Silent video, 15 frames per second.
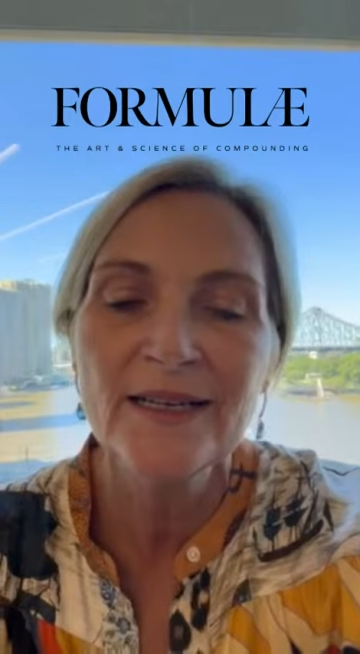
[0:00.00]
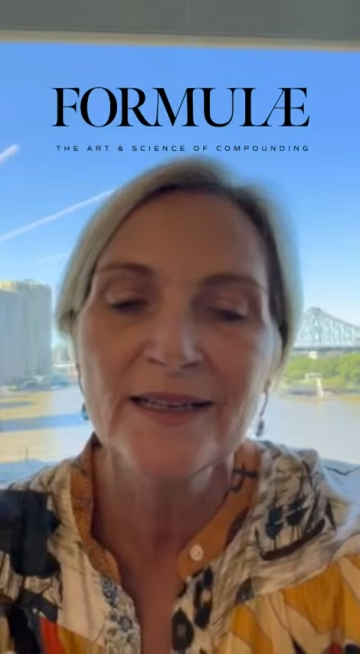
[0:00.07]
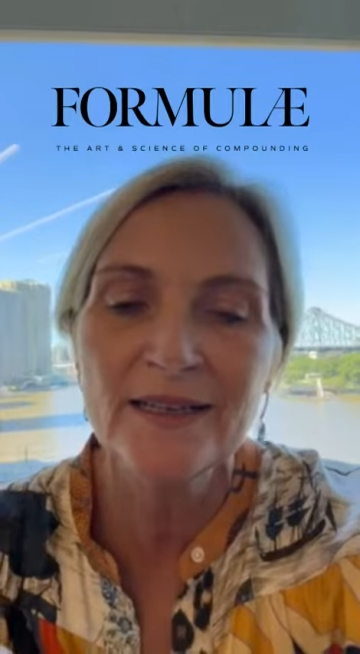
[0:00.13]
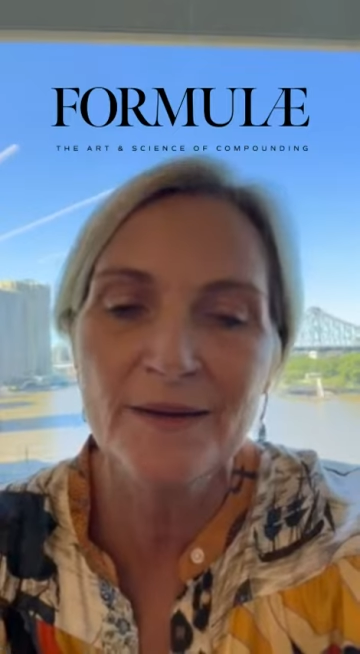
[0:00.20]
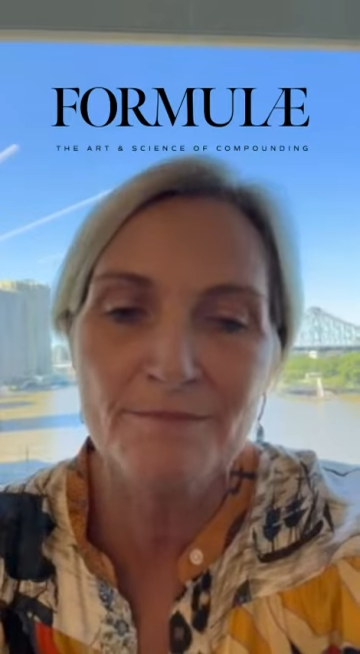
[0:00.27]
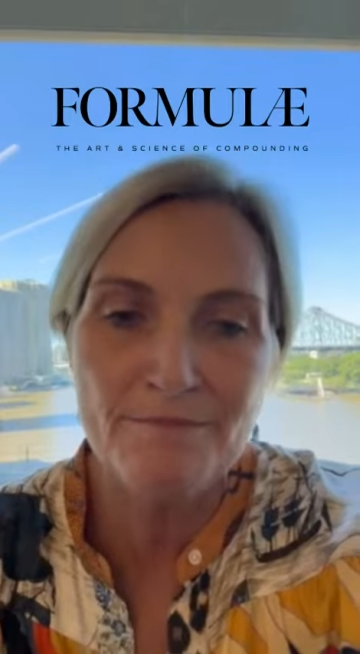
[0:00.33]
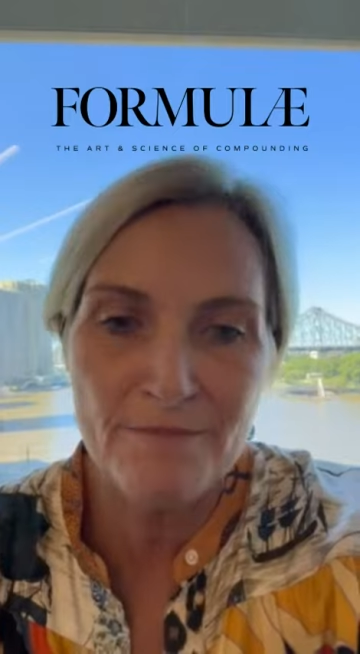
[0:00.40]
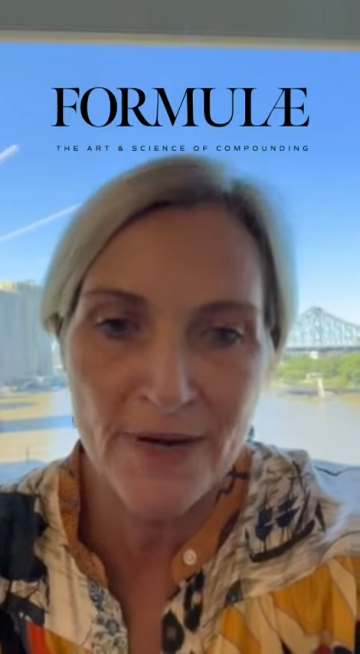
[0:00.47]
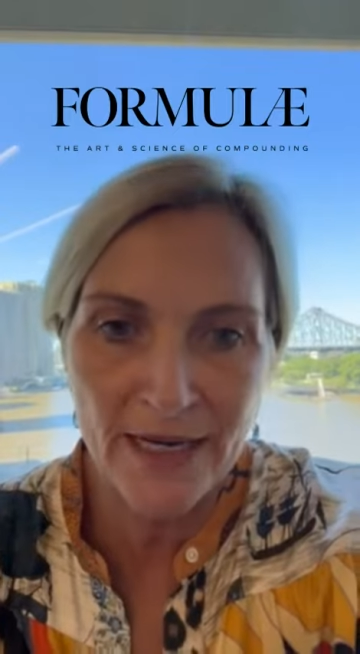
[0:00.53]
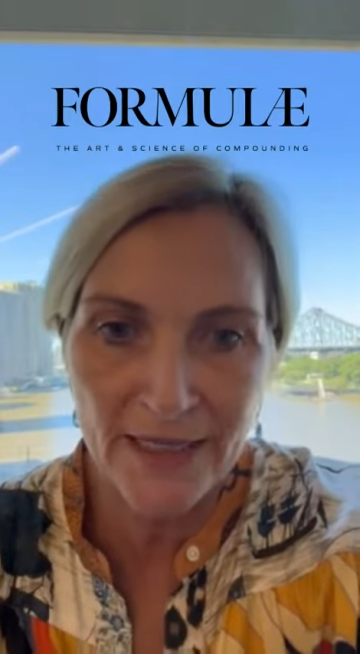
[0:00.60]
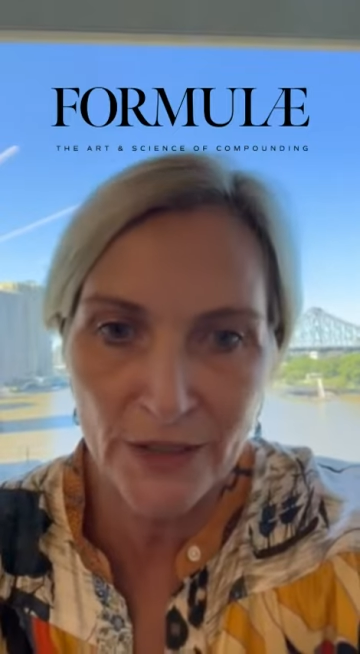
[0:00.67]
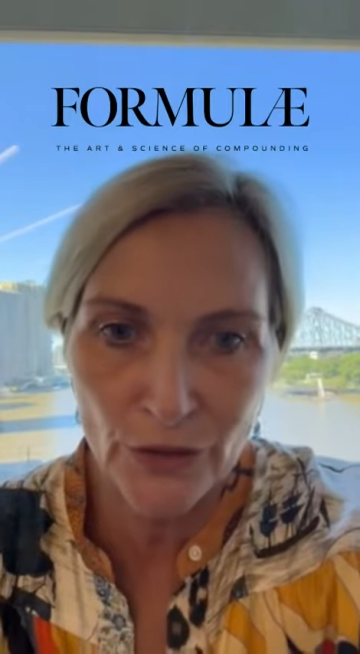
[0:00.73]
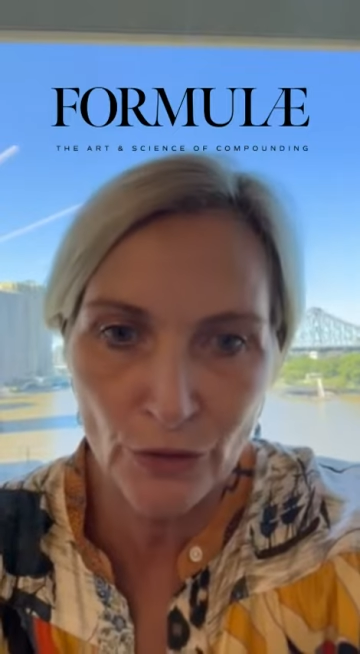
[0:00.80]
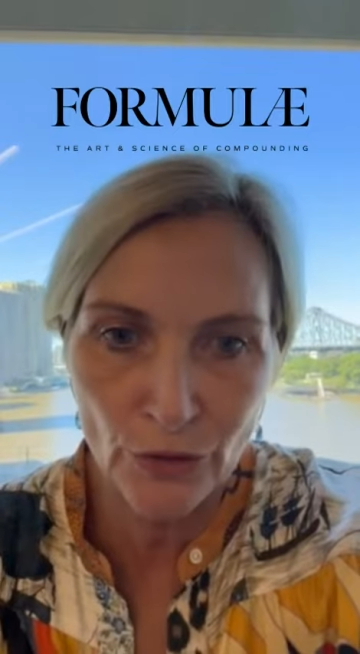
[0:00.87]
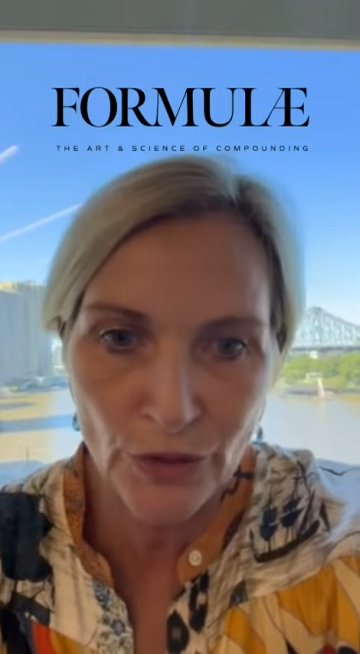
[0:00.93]
that
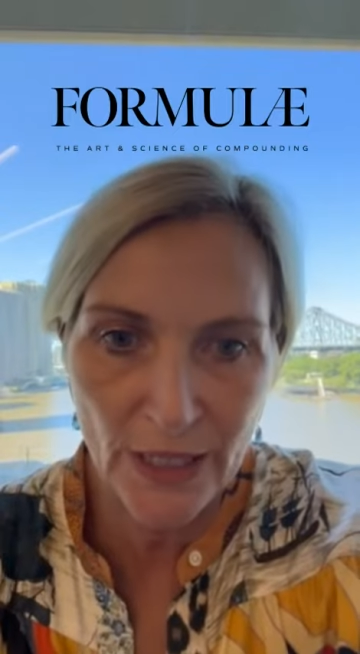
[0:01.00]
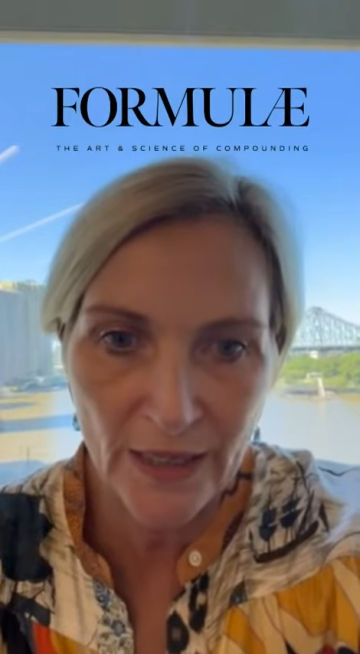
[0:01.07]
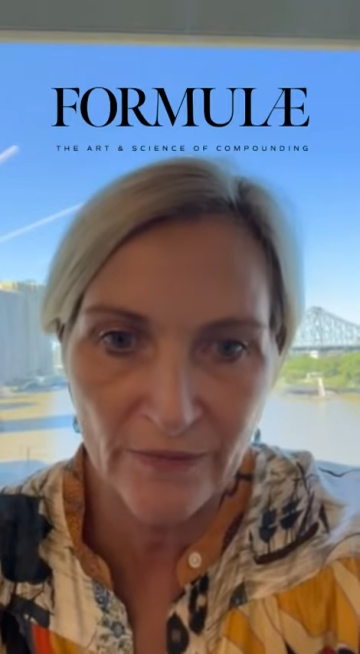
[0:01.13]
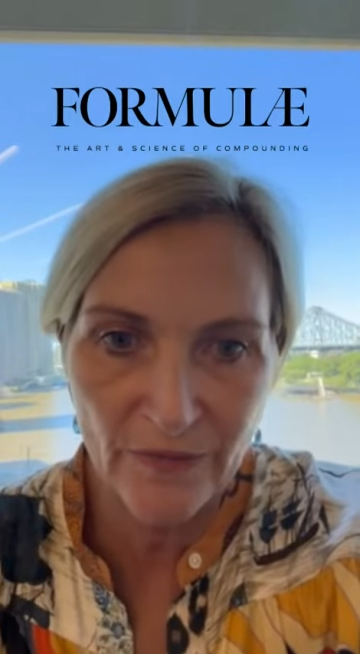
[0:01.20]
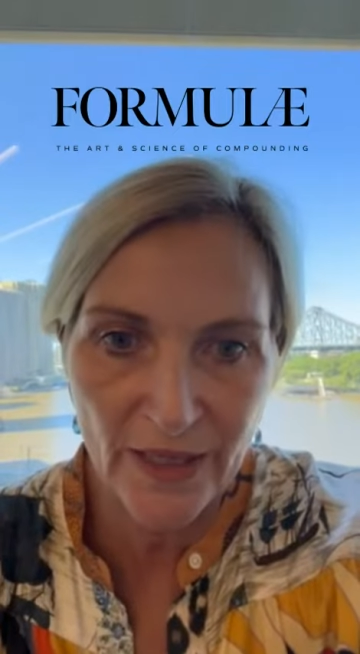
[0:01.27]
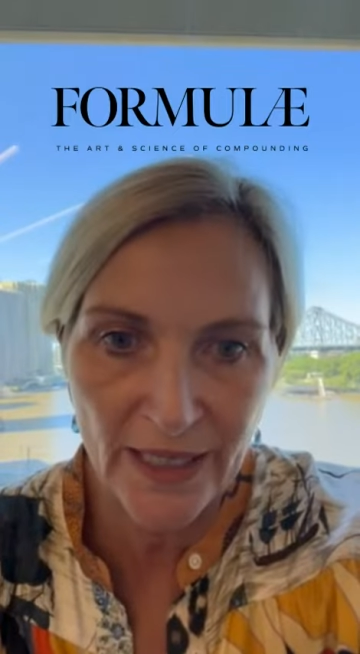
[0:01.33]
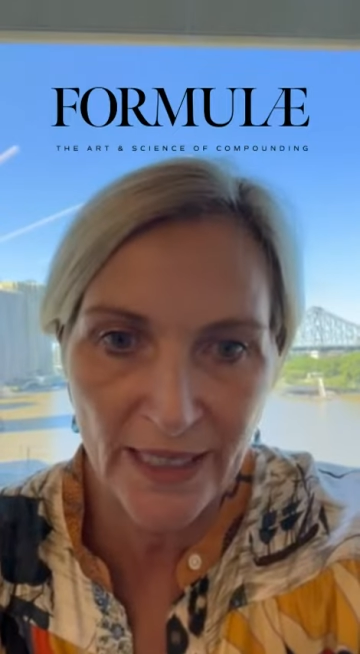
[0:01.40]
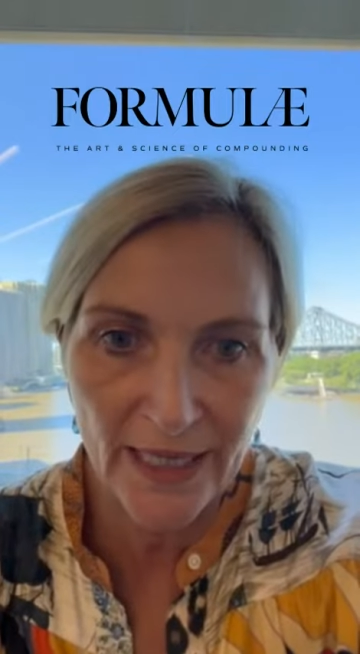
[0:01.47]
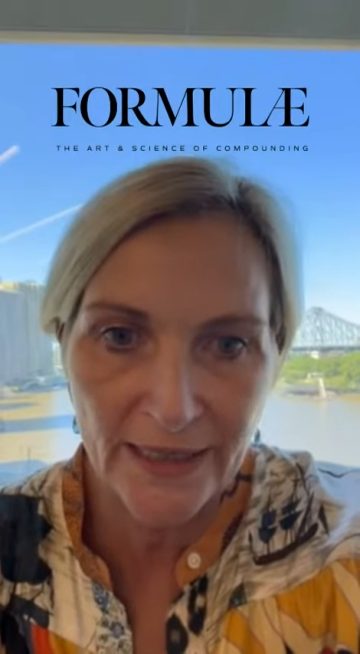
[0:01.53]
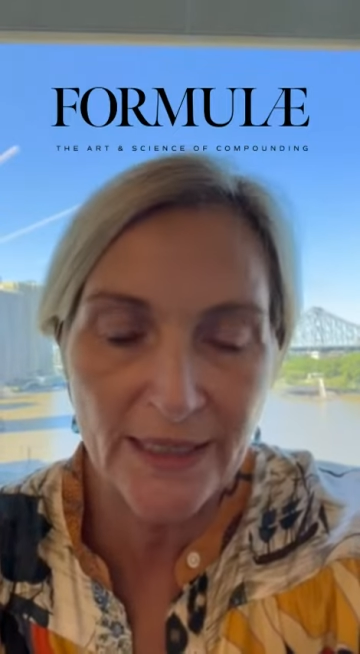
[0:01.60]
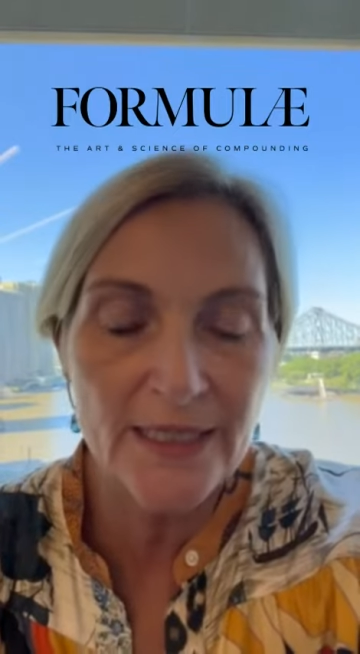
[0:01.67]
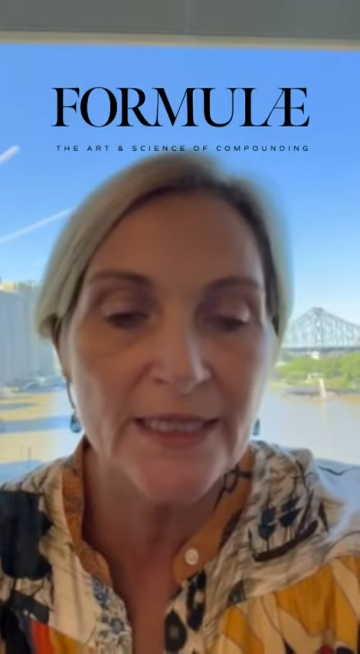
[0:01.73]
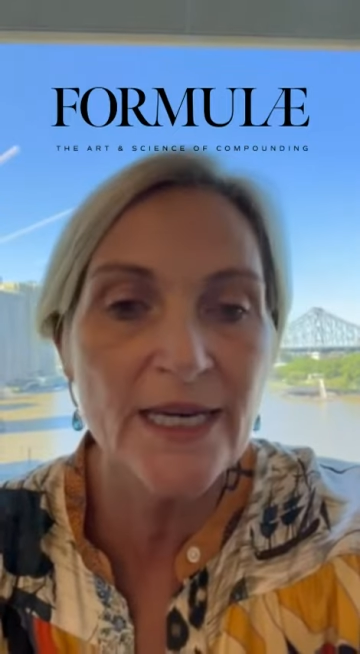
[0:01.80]
makes short chain fatty acids acid,